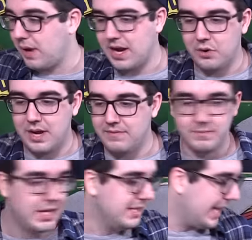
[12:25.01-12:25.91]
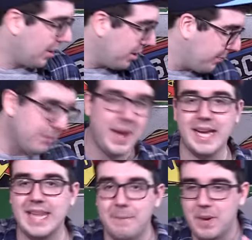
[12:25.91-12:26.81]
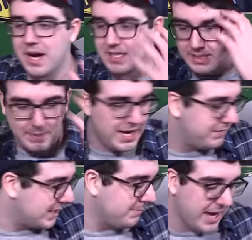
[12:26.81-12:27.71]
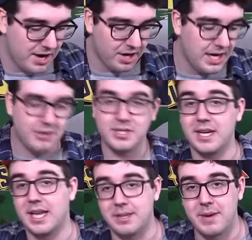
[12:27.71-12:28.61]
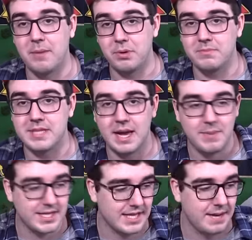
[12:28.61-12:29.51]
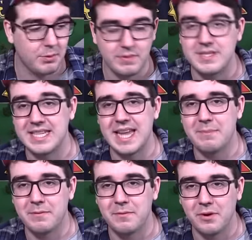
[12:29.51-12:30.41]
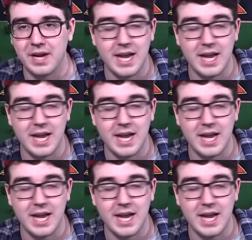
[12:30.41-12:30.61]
Ride? I don't have, dang, I already put it back in that box, the Pit of Despair. I was going to get them out and put them side by side, but we've seen that before.